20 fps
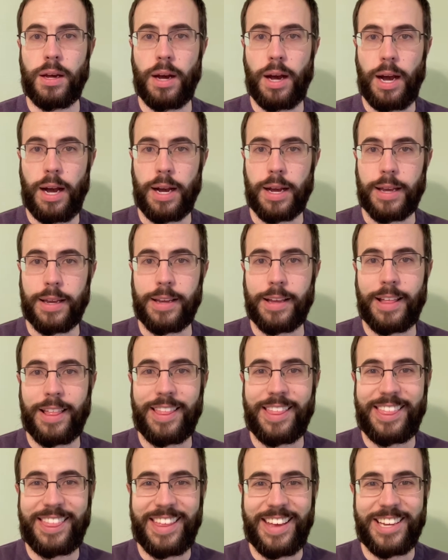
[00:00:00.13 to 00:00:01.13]
Hi,
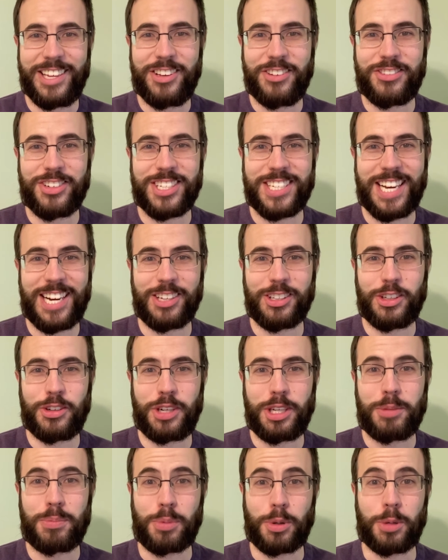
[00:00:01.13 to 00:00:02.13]
thank you for
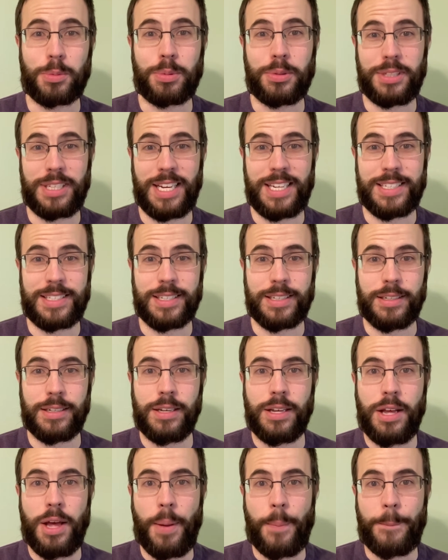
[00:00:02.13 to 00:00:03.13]
downloading Purple Yenta.
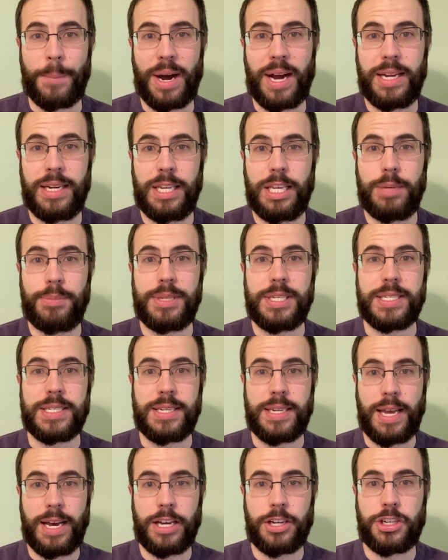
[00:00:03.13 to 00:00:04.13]
My name is
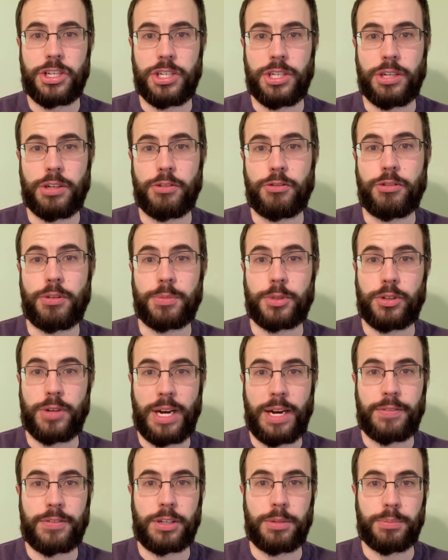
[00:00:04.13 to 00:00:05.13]
Nat Shear from
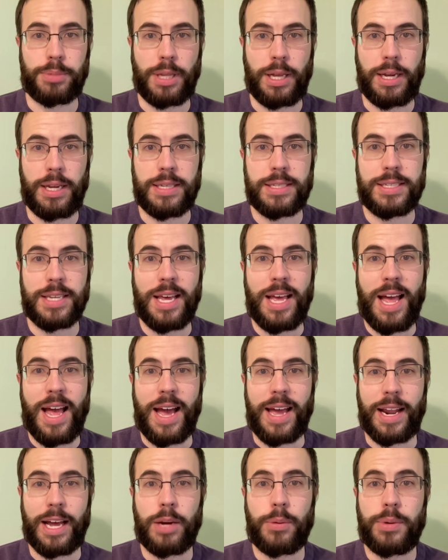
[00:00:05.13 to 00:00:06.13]
Craft Compliance,
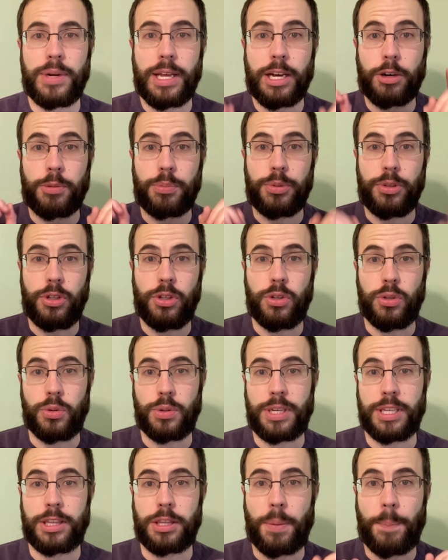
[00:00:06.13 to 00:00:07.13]
and I want to help you
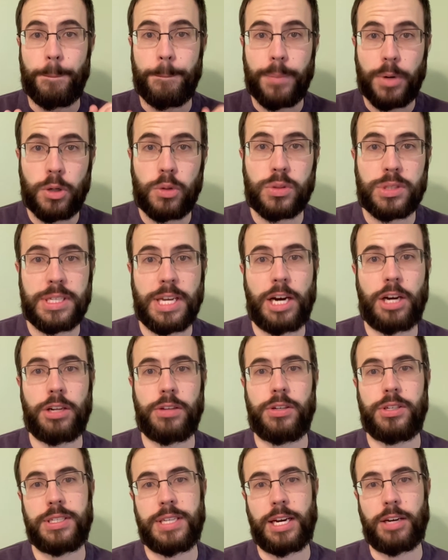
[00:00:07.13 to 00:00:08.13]
get the most out of
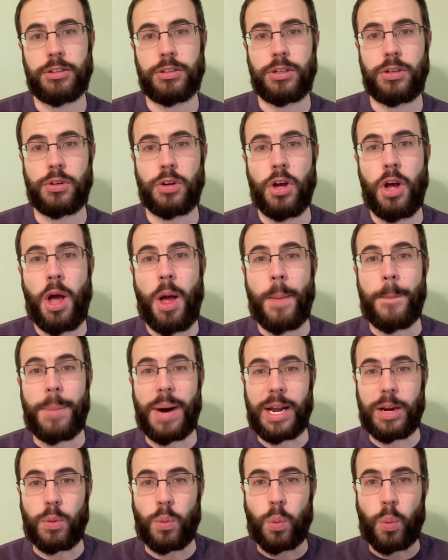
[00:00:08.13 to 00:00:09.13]
your download
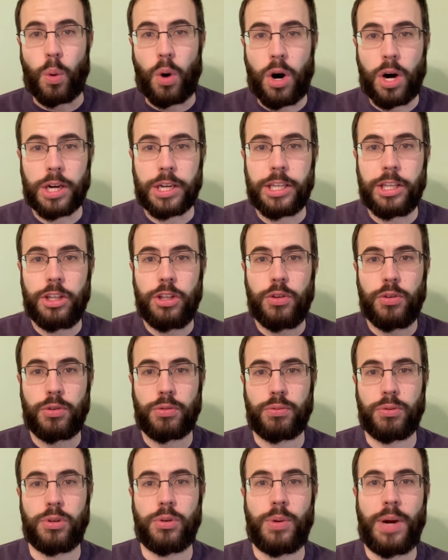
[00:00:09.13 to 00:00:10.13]
by walking you
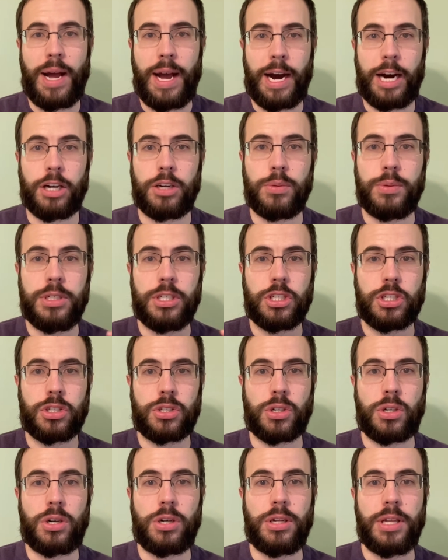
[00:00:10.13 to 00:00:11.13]
through how to
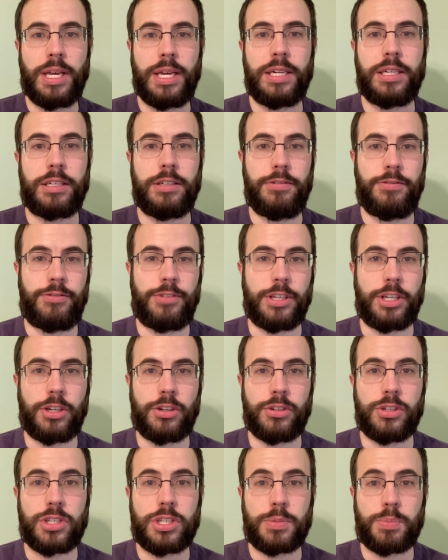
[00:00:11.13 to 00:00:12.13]
install and configure
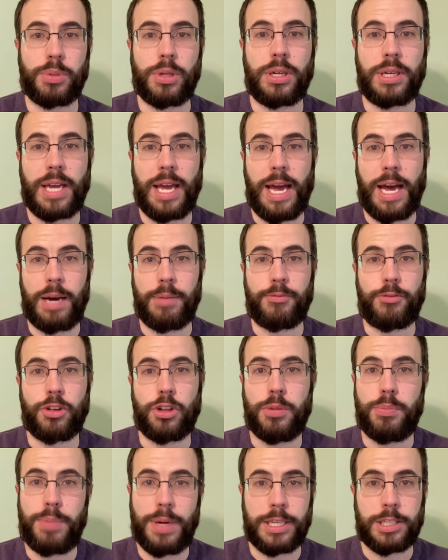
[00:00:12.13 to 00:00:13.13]
the Splunk app for
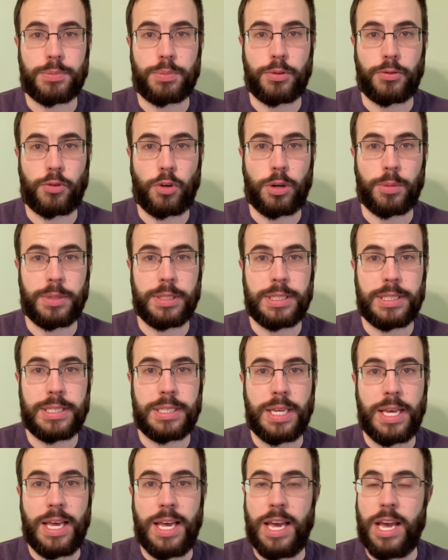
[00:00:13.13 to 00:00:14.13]
the best
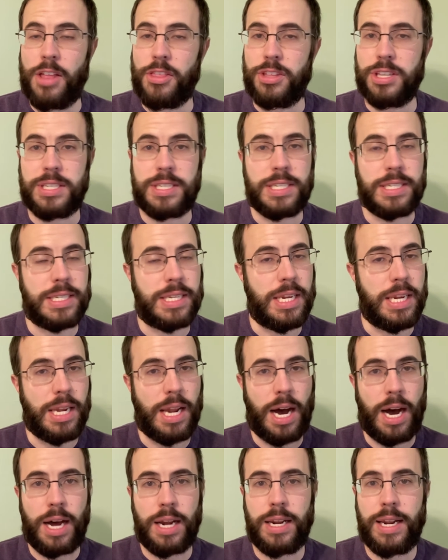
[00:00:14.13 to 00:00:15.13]
performance. This is
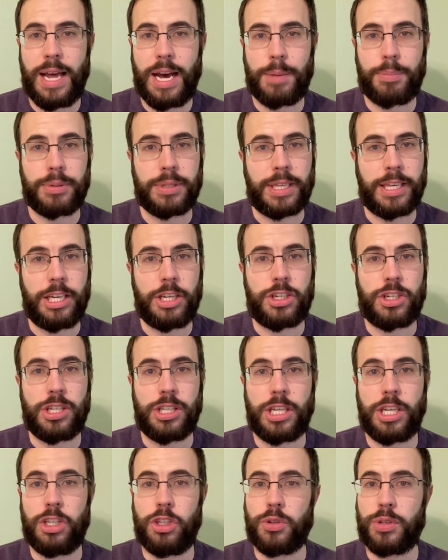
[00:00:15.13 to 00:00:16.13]
not an application
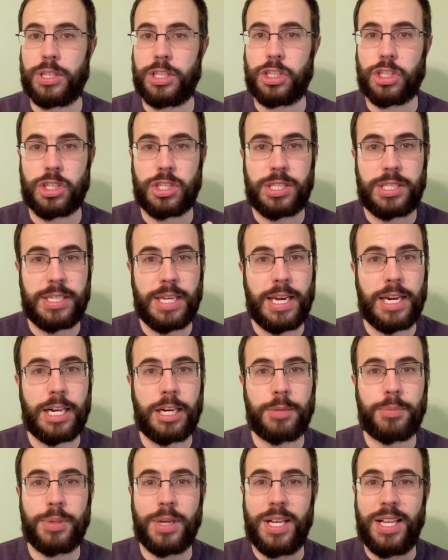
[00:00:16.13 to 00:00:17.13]
that you can just set
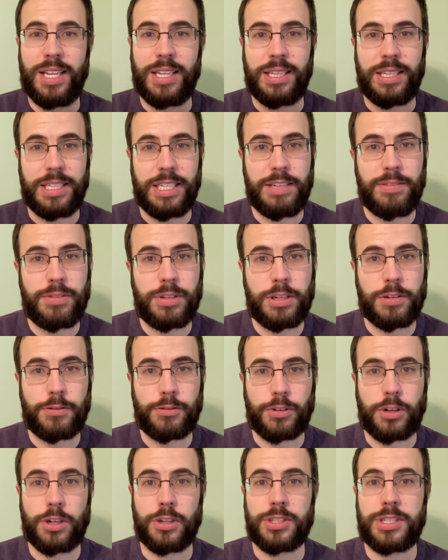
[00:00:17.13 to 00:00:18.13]
up, leave the
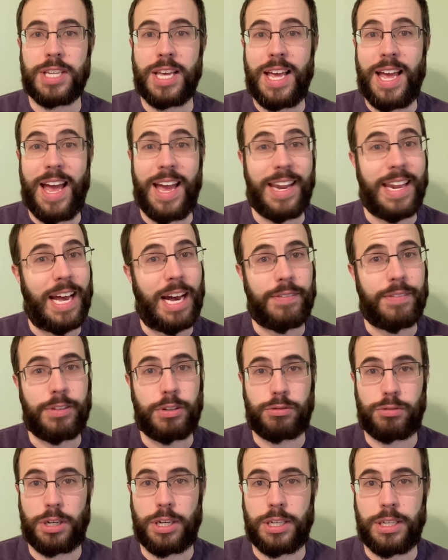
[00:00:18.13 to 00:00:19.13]
defaults, and have it
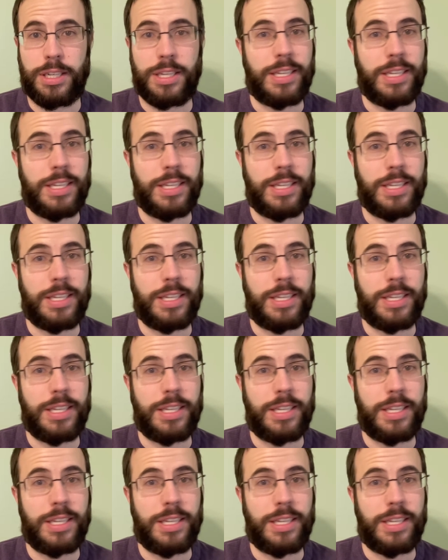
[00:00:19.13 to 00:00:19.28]
run.